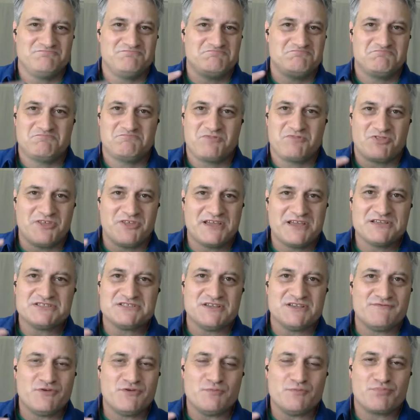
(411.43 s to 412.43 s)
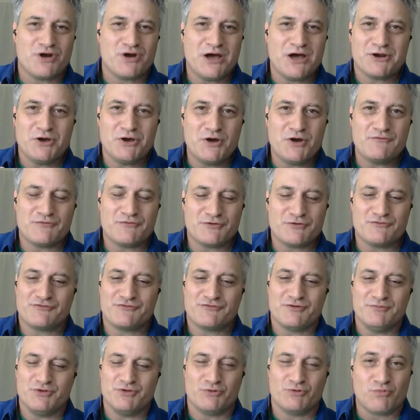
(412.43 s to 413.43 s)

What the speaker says: things have you brought over from your